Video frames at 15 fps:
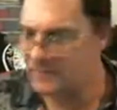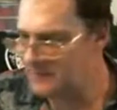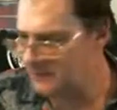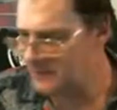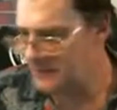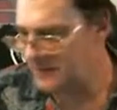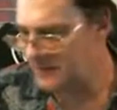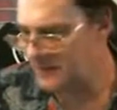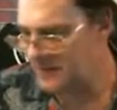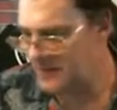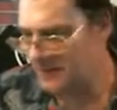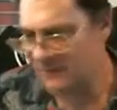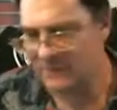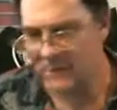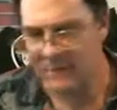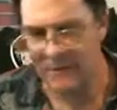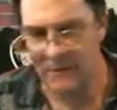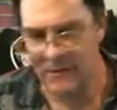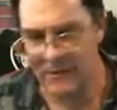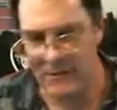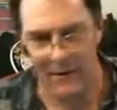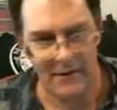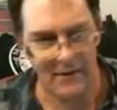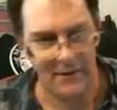Yeah, what do we got?